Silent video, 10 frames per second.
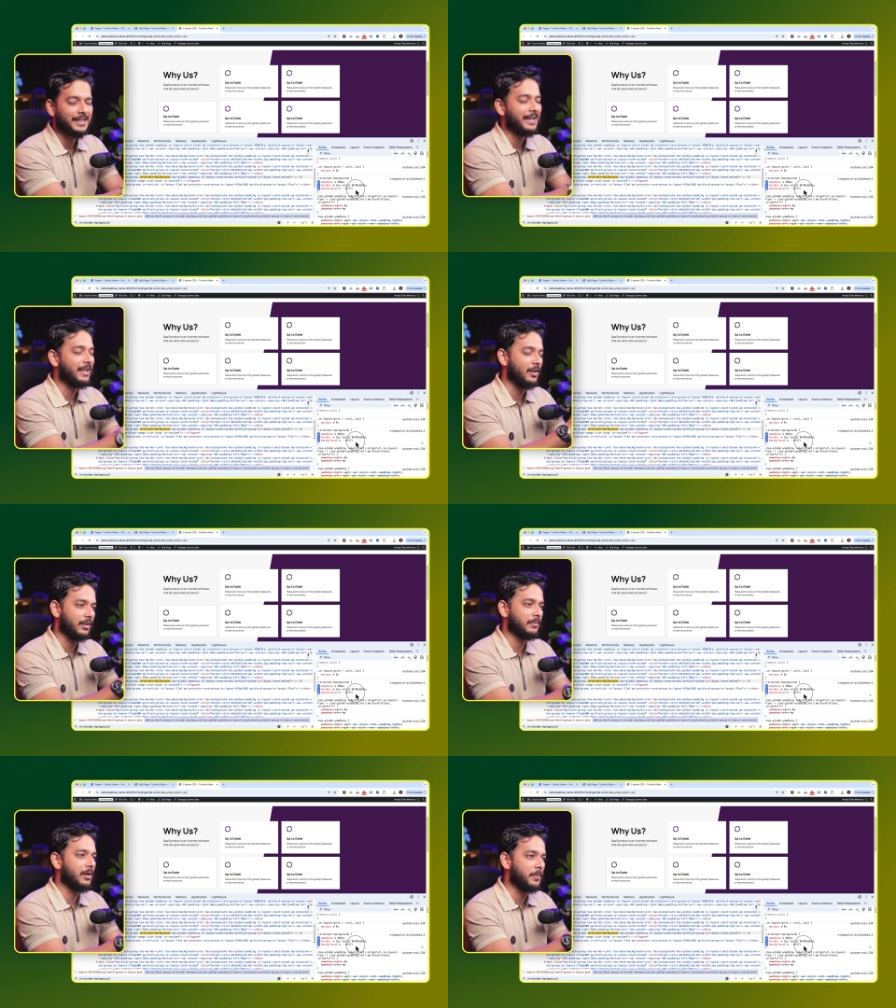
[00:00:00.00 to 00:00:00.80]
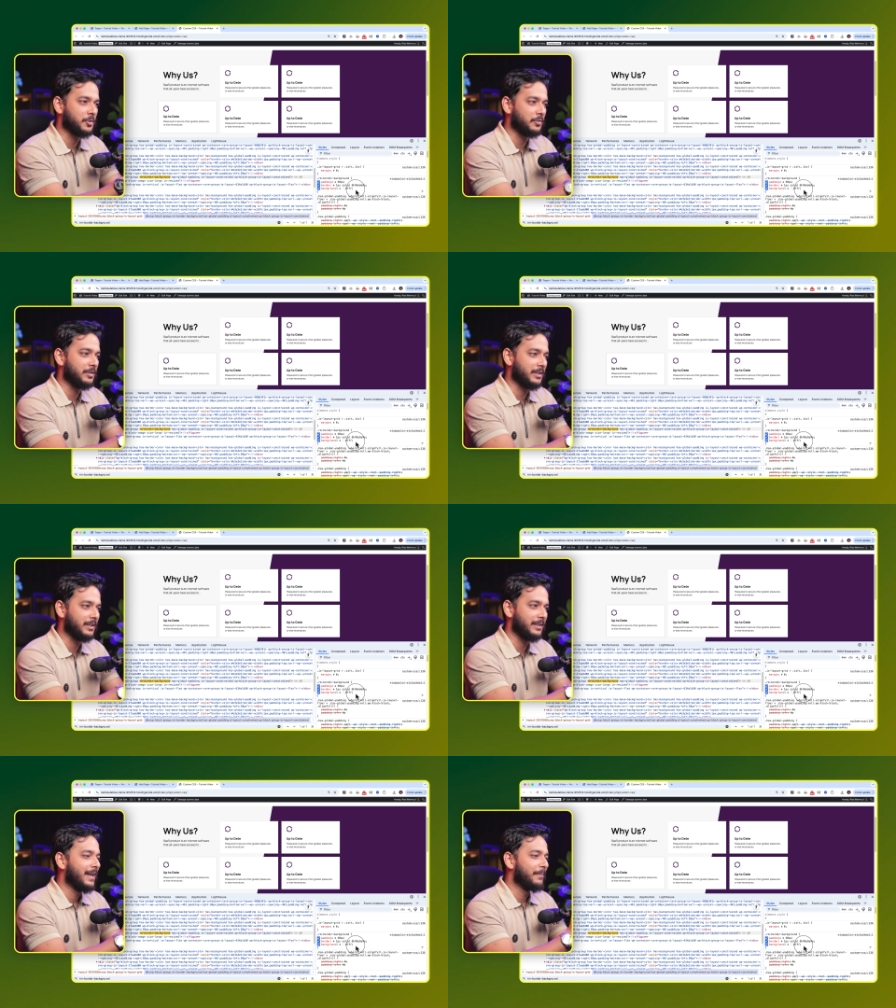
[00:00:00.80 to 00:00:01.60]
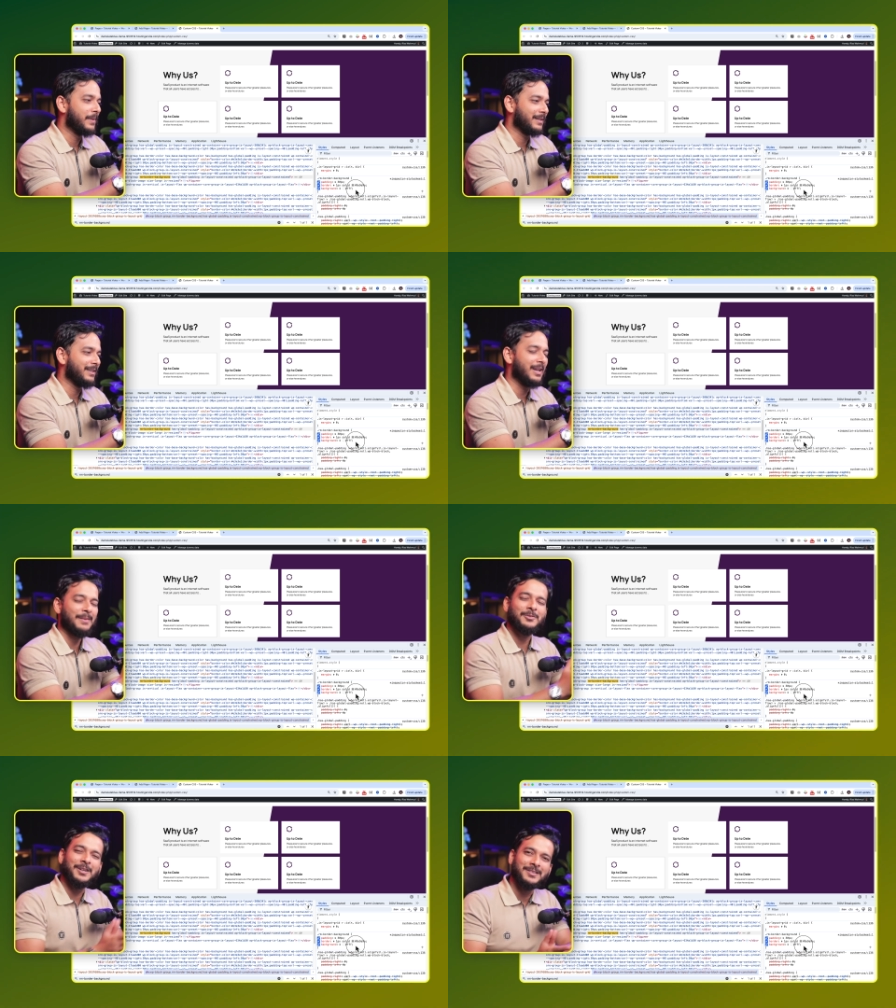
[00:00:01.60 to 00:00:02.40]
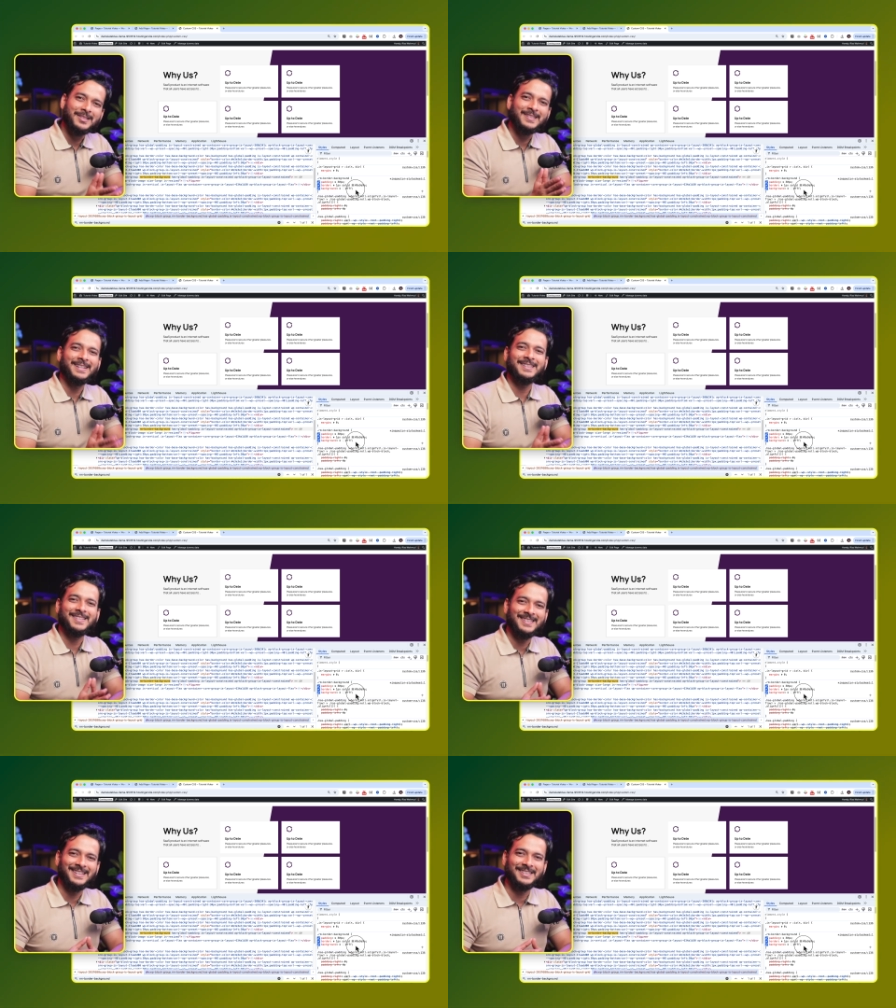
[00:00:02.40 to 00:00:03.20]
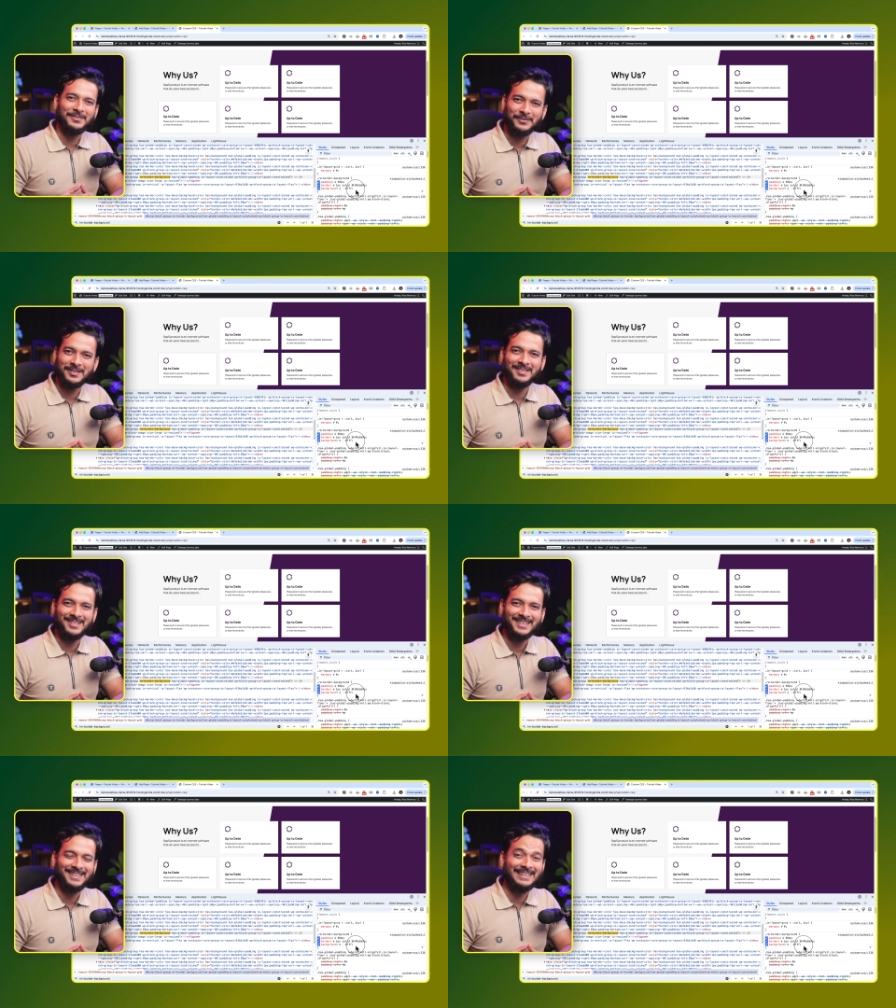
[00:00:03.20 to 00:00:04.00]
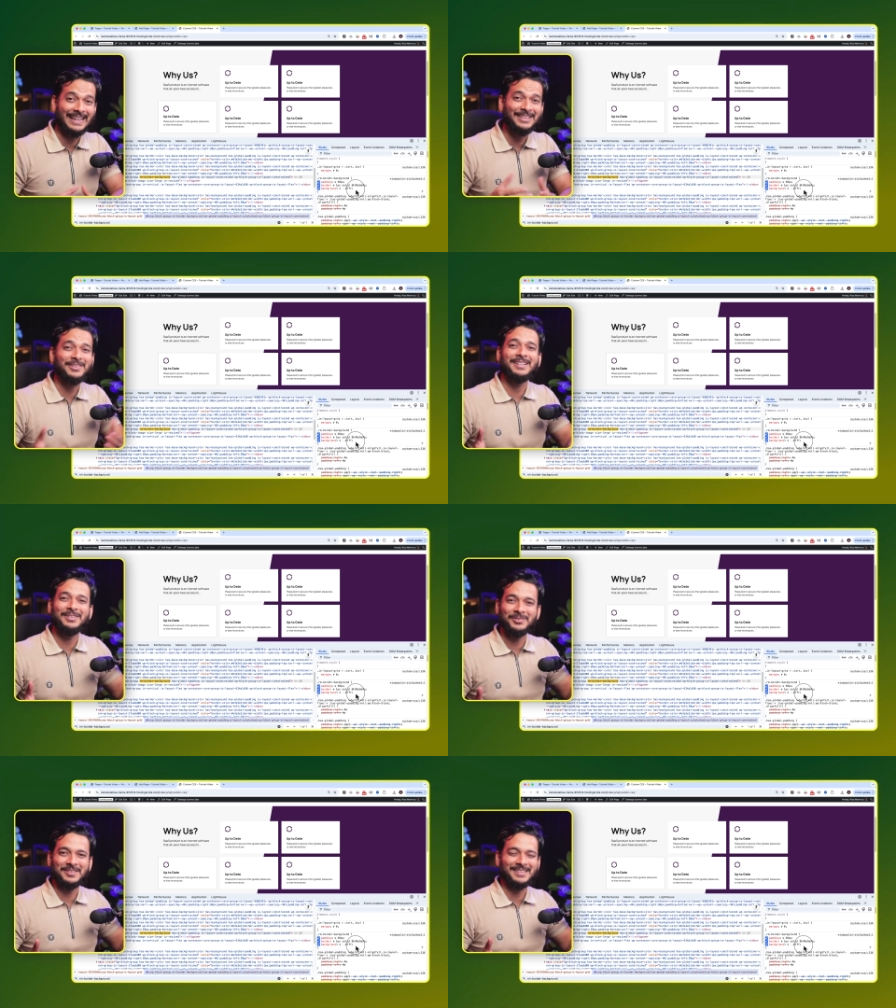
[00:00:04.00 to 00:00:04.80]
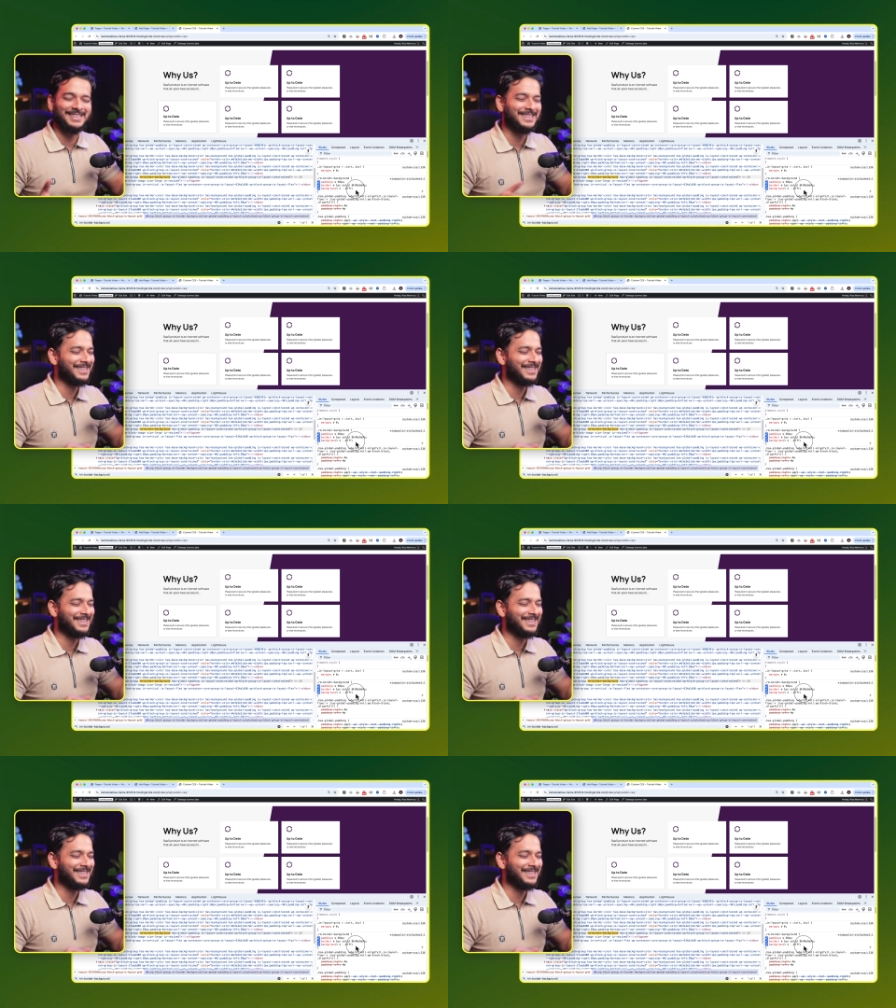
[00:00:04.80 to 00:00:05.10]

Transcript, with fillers: a lot of opportunity but you have to understand the css first then you can use it